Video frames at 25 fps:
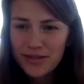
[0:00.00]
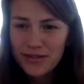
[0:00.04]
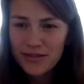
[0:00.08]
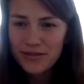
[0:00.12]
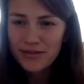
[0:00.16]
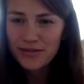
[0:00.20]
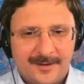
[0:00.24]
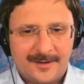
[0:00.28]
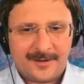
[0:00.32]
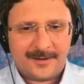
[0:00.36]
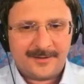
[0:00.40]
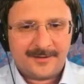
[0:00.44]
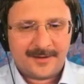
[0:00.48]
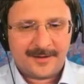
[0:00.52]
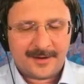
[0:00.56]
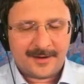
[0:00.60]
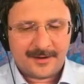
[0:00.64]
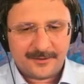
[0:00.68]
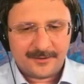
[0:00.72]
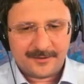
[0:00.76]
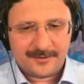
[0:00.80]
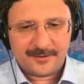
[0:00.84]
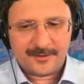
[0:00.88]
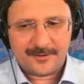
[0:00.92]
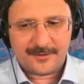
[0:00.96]
That
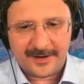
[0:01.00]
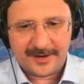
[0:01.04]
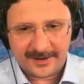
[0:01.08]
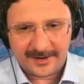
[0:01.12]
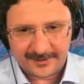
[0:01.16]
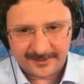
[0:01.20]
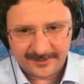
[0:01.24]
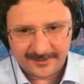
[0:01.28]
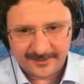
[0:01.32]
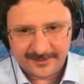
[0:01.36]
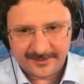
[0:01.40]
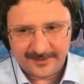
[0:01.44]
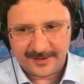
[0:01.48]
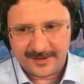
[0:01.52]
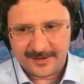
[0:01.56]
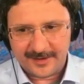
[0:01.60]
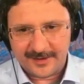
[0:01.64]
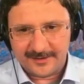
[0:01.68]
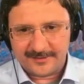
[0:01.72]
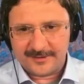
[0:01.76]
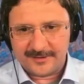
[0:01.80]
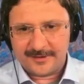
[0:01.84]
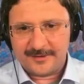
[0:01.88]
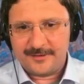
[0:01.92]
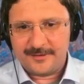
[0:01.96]
sounds correct. Yeah.
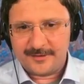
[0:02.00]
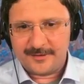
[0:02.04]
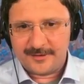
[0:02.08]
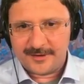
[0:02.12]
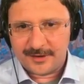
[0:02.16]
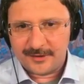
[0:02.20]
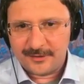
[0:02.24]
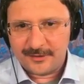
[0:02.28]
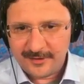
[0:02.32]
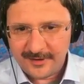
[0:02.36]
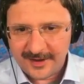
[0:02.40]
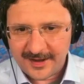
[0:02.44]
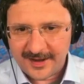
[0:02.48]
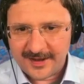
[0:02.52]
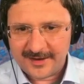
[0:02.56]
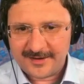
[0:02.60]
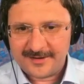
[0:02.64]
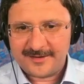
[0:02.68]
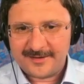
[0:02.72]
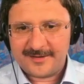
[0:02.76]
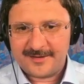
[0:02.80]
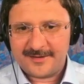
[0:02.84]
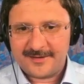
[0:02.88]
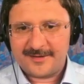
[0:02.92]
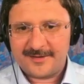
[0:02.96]
So if you don't
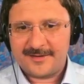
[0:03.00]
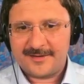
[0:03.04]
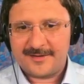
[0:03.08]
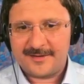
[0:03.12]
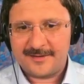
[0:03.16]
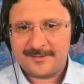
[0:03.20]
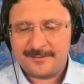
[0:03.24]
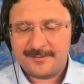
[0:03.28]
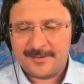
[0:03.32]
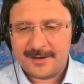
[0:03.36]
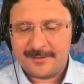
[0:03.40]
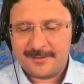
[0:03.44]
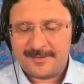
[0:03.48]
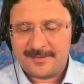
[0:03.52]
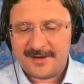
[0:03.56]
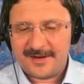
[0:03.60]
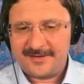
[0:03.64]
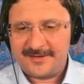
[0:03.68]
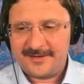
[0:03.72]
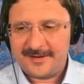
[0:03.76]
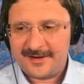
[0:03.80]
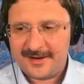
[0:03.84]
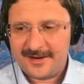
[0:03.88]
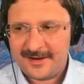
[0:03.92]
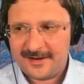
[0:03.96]
get,
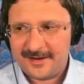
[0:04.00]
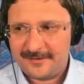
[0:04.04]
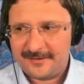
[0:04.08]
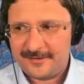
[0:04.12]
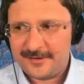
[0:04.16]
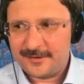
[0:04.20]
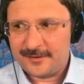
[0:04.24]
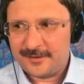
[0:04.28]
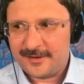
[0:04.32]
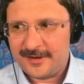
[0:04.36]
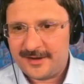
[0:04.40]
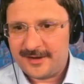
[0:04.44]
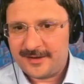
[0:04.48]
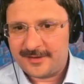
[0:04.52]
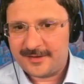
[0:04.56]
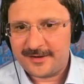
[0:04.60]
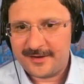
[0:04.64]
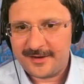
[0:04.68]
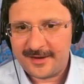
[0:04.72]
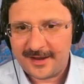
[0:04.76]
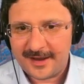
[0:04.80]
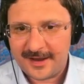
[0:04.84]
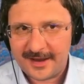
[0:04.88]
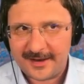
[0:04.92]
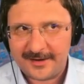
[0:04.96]
basically, if you either
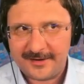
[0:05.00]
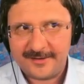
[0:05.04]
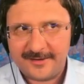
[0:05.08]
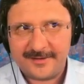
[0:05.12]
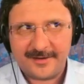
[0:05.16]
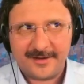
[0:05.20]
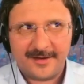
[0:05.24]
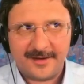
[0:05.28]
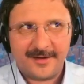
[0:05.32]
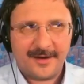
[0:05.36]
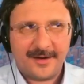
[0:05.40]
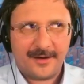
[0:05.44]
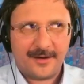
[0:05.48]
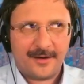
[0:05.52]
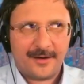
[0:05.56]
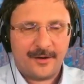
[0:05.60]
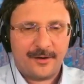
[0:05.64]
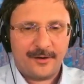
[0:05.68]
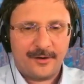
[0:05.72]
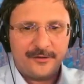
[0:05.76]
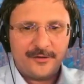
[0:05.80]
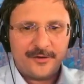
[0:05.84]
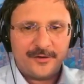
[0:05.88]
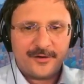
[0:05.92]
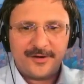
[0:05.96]
get
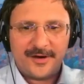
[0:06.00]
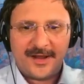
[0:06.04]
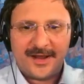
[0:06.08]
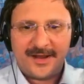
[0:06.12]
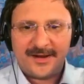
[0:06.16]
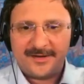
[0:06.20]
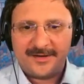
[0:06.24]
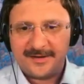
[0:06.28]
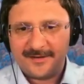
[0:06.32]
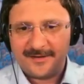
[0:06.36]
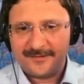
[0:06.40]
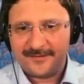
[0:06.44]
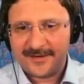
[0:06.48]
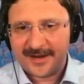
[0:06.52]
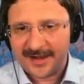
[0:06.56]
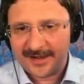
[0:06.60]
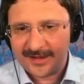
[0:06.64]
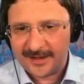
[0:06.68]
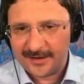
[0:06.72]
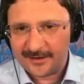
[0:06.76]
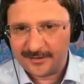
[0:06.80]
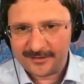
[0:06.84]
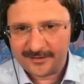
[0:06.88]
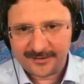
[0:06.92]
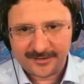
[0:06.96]
alternating
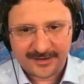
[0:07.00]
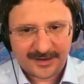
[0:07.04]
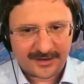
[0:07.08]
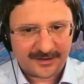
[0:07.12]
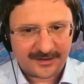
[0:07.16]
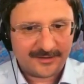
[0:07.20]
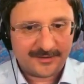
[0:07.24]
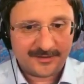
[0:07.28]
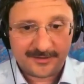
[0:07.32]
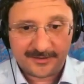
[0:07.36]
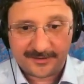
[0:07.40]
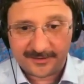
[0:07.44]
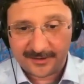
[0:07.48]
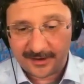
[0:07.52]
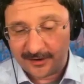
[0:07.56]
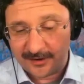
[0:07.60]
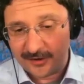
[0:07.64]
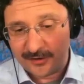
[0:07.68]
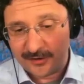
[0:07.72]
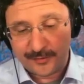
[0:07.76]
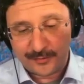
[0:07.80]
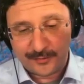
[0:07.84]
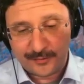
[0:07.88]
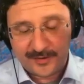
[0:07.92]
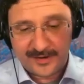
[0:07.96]
values that
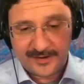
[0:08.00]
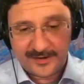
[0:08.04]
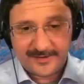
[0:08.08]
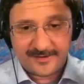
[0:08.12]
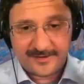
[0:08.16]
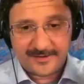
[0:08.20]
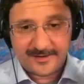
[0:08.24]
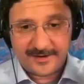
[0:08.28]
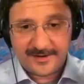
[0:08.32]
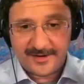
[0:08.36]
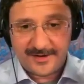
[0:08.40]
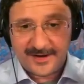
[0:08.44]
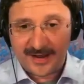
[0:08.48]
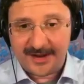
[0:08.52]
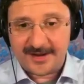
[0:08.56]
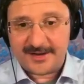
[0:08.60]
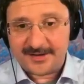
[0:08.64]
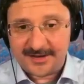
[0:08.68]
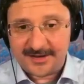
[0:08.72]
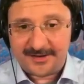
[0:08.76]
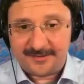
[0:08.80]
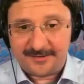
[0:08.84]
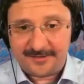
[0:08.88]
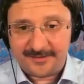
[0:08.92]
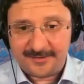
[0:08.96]
start with a
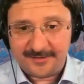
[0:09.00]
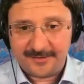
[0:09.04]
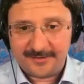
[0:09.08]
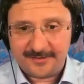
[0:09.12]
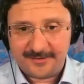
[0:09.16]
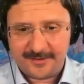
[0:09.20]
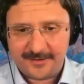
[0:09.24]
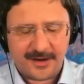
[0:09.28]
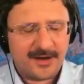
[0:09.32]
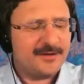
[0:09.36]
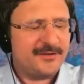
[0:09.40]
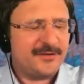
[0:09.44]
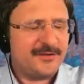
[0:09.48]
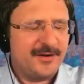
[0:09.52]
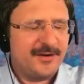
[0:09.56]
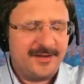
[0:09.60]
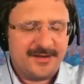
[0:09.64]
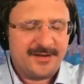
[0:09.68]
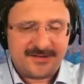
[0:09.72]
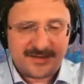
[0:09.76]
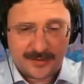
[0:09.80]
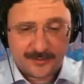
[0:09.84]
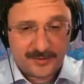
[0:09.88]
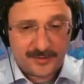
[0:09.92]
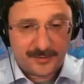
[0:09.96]
negative, that
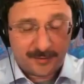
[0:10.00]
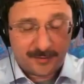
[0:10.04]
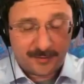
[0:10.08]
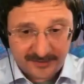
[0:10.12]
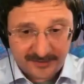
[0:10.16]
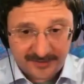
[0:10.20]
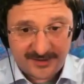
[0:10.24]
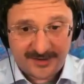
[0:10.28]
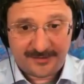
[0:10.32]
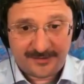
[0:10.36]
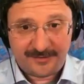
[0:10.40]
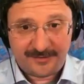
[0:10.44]
start with positive,